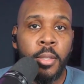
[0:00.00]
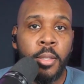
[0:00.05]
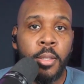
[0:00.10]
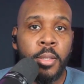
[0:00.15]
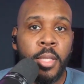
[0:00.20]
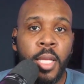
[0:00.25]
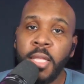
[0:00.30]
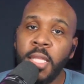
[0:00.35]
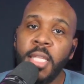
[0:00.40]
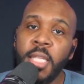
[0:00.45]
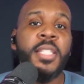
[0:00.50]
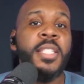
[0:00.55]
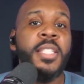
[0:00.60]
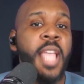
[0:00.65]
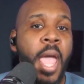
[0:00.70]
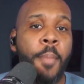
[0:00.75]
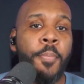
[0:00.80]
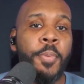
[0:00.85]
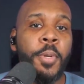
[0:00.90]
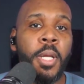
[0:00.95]
that this is
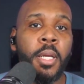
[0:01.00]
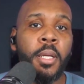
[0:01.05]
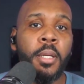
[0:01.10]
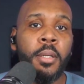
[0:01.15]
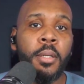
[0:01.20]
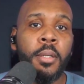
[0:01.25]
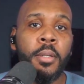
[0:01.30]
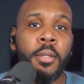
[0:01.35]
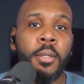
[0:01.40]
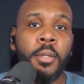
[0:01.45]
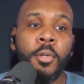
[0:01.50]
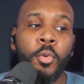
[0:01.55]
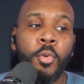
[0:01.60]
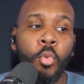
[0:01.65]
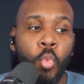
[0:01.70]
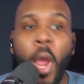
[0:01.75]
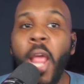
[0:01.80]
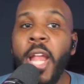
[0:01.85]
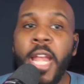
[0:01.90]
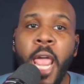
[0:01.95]
happening
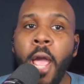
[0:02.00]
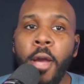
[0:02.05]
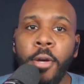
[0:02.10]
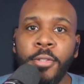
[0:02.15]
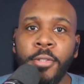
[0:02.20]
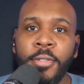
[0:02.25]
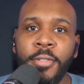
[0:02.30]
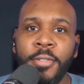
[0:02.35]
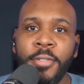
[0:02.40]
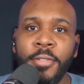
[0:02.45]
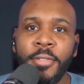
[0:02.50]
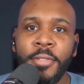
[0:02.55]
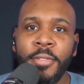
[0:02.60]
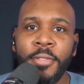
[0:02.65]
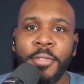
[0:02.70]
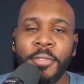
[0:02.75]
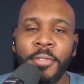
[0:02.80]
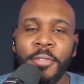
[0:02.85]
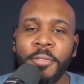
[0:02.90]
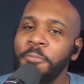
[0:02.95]
right now,
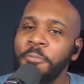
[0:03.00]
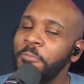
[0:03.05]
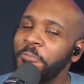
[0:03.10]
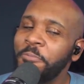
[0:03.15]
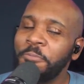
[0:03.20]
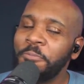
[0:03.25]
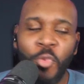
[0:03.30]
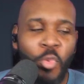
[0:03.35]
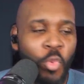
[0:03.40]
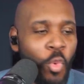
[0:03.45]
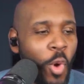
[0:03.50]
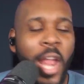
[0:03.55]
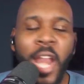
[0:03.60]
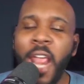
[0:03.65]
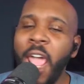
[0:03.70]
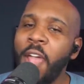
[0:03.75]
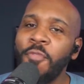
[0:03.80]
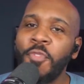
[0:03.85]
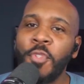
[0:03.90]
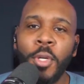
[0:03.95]
right
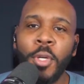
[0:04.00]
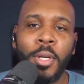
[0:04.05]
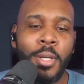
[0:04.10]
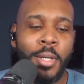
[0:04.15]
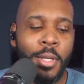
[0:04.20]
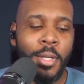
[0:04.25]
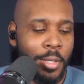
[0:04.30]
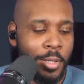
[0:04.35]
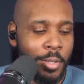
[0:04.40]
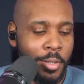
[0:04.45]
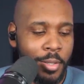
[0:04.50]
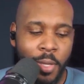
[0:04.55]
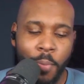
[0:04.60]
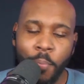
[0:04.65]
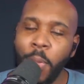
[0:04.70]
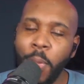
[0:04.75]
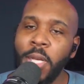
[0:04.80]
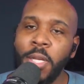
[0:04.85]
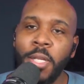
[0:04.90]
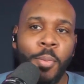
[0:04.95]
after the
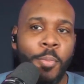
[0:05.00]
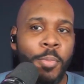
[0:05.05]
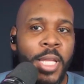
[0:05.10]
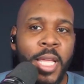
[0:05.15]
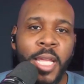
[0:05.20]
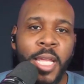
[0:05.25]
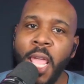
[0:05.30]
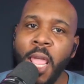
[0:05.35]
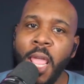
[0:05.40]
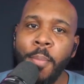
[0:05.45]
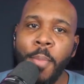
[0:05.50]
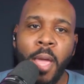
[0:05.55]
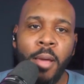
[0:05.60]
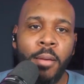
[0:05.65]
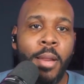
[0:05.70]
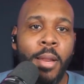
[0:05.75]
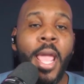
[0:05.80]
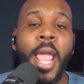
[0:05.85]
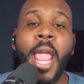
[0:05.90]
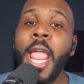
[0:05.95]
amended complaint came
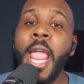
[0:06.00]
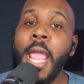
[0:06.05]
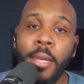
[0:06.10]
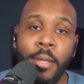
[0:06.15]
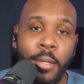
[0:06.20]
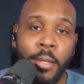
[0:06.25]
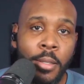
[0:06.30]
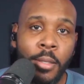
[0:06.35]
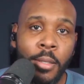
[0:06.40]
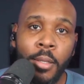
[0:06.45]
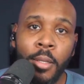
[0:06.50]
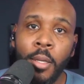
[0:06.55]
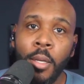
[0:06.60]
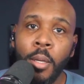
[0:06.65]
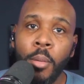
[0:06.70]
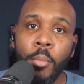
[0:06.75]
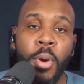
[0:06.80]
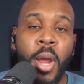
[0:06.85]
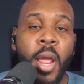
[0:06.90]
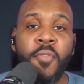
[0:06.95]
out, and
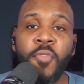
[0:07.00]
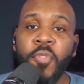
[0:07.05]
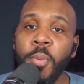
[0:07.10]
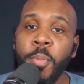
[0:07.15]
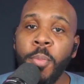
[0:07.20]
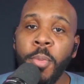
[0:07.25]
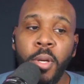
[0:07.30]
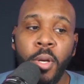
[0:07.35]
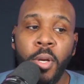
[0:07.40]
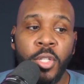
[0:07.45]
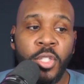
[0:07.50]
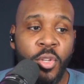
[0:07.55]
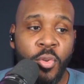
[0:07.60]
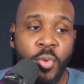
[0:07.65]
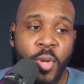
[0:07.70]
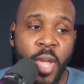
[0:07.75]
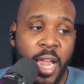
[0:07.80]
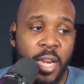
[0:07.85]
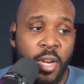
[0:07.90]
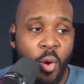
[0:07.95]
Brian Friedman goes, "You
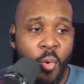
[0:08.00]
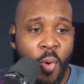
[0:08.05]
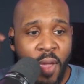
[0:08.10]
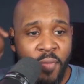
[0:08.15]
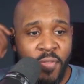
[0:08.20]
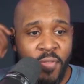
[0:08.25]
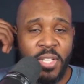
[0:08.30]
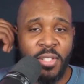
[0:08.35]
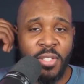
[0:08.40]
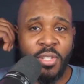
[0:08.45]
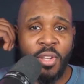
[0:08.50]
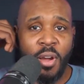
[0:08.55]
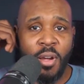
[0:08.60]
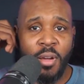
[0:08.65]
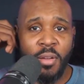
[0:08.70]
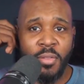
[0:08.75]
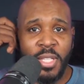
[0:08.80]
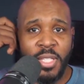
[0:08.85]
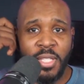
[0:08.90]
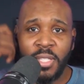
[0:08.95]
got no evidence,
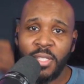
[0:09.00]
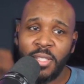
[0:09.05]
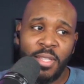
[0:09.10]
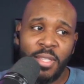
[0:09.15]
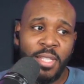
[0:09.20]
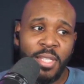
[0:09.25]
girl. This is